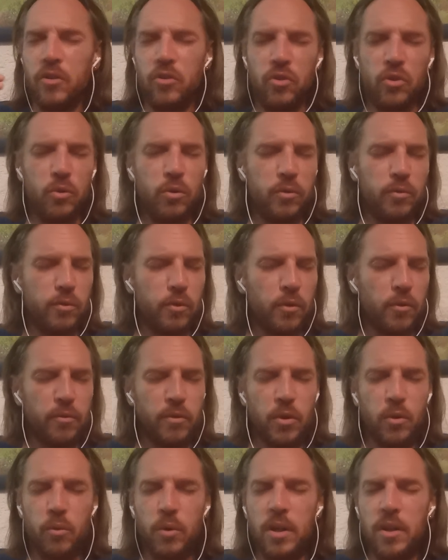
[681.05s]
Do it for a
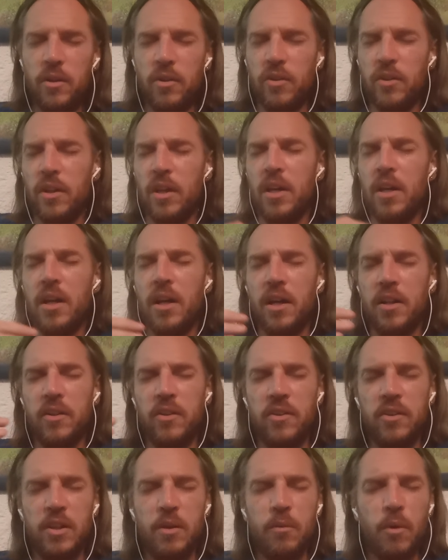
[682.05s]
few weeks and
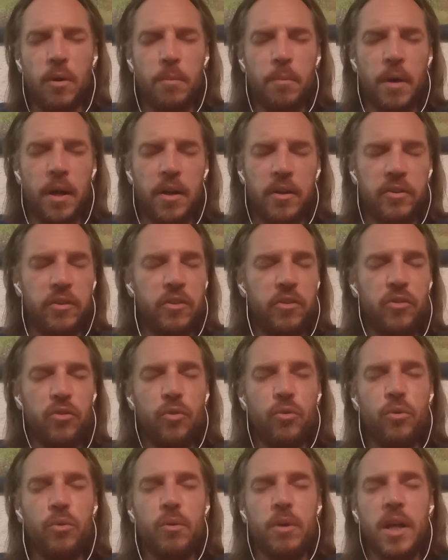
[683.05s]
see what passes
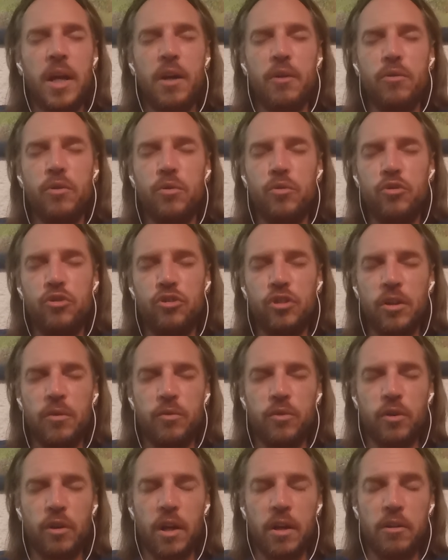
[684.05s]
through and how you
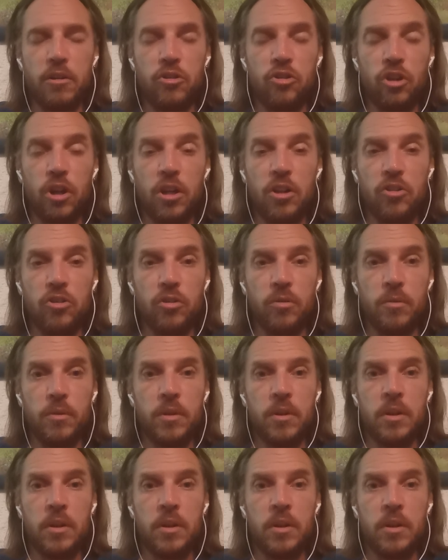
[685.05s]
shift or how you change.